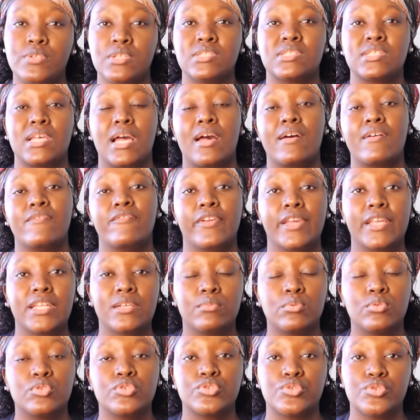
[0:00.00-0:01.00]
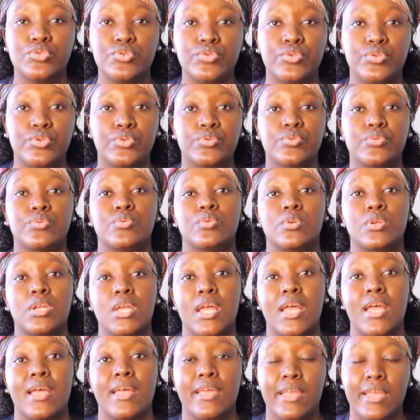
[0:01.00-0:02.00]
are available to you
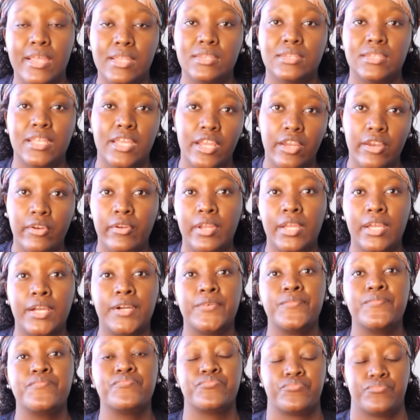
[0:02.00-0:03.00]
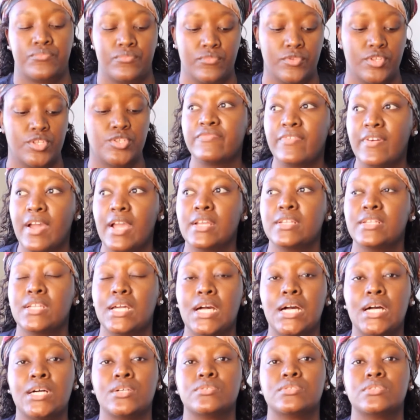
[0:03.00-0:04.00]
in the area. Find
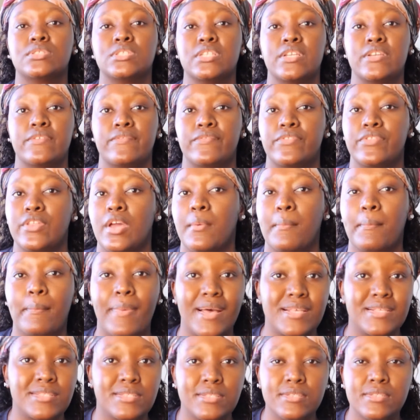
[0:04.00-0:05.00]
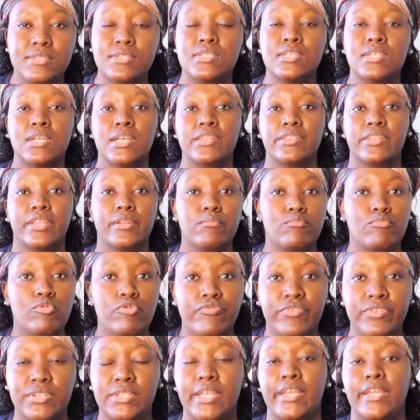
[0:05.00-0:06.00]
out if there are buses that
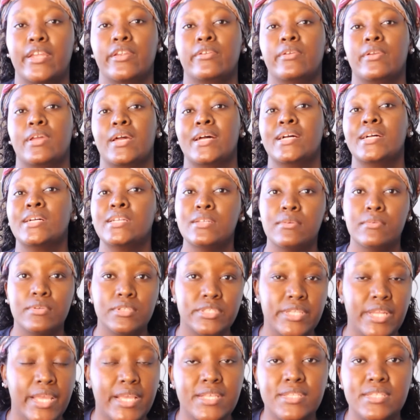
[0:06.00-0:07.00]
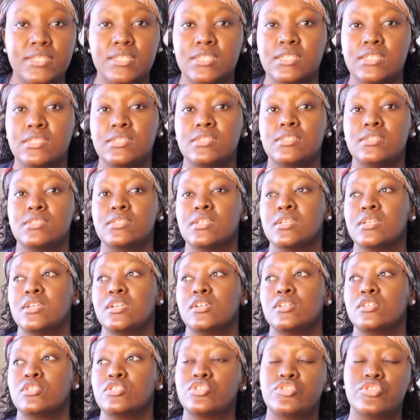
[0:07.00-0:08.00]
move in the area, taxis,
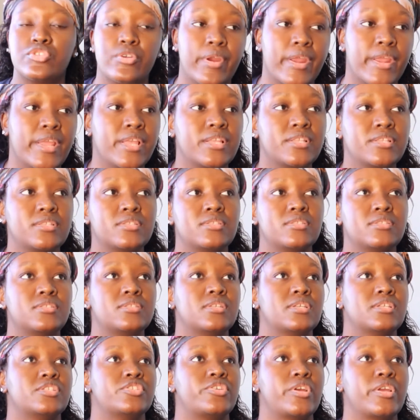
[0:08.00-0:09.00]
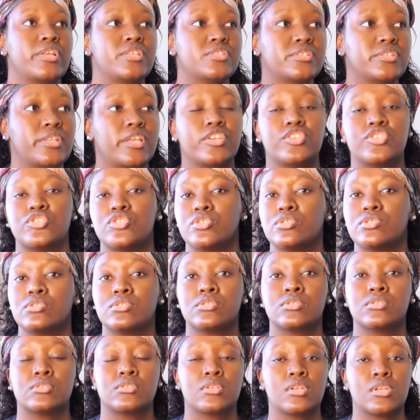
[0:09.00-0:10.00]
trains, train
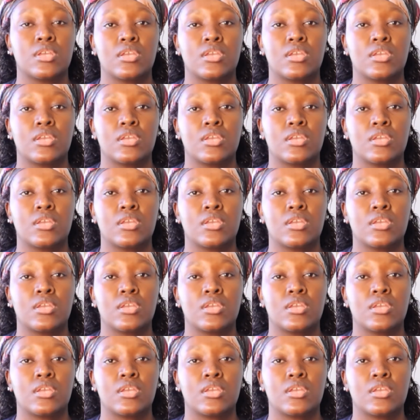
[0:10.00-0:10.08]
station,